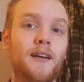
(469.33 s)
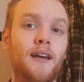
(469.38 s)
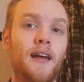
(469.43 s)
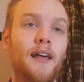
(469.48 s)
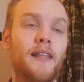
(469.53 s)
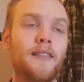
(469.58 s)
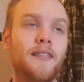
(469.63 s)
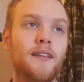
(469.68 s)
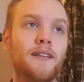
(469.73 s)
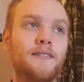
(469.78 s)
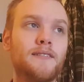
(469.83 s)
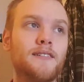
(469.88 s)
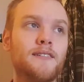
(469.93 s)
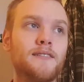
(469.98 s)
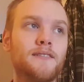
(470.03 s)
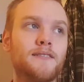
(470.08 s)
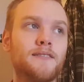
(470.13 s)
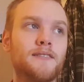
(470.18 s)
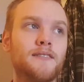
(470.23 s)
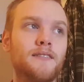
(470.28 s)
And
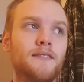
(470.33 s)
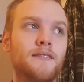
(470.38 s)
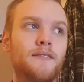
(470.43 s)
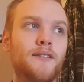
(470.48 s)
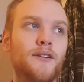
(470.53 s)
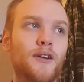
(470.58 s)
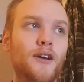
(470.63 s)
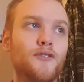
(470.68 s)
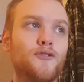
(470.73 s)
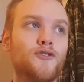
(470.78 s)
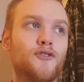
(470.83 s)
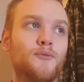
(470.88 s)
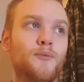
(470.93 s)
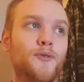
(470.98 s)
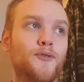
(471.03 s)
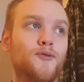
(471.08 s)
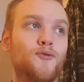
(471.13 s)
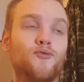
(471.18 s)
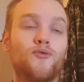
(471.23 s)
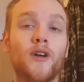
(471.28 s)
since they're not just
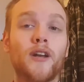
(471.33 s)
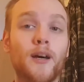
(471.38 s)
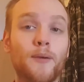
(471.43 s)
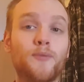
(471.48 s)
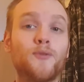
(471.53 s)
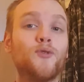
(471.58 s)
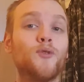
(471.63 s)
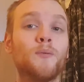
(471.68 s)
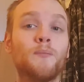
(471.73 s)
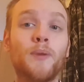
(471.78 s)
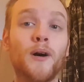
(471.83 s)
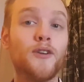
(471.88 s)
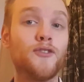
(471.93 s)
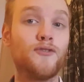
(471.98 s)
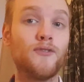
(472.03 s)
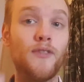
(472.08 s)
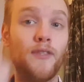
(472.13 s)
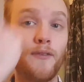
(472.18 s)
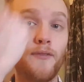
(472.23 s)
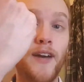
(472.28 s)
supposed to run up to you and
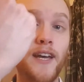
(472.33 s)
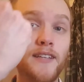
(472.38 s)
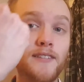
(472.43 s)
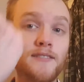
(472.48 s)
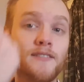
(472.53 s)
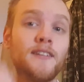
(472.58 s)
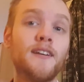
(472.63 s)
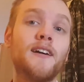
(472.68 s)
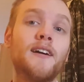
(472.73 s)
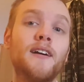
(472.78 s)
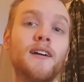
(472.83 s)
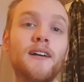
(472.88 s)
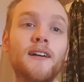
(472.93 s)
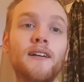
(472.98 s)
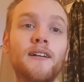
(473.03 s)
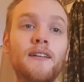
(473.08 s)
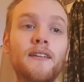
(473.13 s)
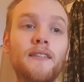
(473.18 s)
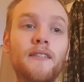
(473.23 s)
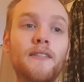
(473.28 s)
punch you in the face,
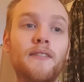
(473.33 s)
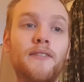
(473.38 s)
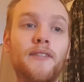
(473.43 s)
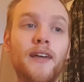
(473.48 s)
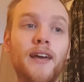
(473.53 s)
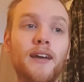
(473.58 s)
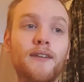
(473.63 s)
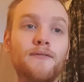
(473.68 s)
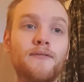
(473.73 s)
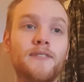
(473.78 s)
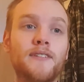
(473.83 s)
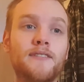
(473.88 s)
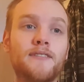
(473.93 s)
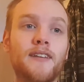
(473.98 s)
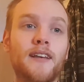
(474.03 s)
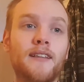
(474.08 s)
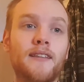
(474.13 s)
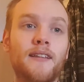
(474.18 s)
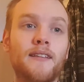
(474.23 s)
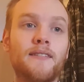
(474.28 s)
they've
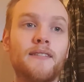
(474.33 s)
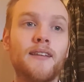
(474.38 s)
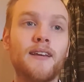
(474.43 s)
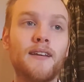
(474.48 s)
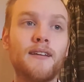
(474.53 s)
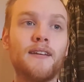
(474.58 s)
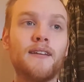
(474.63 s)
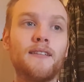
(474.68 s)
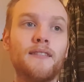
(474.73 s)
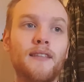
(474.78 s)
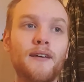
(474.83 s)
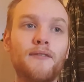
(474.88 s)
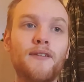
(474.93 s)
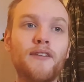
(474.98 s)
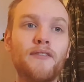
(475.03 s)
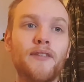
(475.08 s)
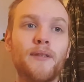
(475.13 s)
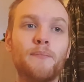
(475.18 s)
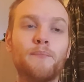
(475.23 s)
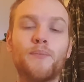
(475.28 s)
said that they've
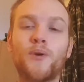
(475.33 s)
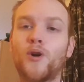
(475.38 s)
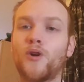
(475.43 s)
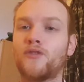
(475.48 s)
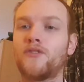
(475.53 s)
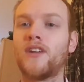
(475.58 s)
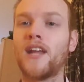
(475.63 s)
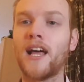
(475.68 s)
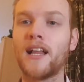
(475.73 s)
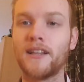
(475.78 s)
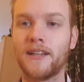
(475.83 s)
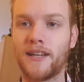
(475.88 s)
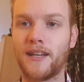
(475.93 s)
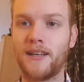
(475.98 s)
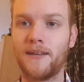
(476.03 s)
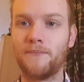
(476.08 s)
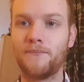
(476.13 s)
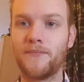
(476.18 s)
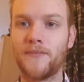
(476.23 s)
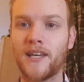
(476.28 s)
given them
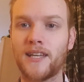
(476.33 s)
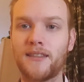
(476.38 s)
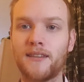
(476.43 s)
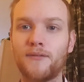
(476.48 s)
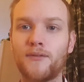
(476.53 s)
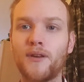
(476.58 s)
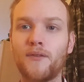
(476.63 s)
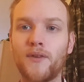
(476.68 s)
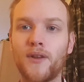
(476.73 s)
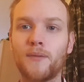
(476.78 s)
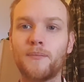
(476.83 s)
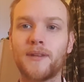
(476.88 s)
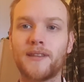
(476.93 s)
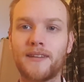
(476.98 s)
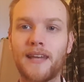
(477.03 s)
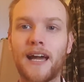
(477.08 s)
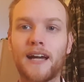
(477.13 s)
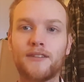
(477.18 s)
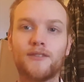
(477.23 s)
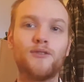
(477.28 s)
personality. Like, they've given them a
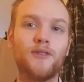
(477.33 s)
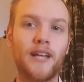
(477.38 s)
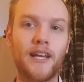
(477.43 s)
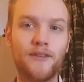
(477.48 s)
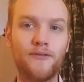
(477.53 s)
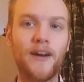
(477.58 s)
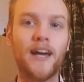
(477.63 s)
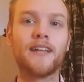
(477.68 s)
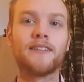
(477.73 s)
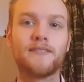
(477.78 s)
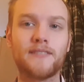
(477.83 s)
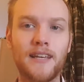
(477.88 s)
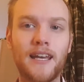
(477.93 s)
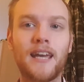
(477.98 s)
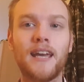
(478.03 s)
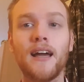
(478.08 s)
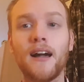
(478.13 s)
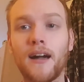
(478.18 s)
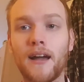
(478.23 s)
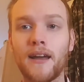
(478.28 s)
tactical advanced
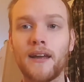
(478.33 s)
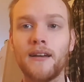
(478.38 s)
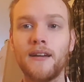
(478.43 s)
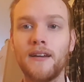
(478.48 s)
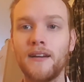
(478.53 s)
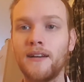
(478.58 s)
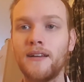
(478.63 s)
AI.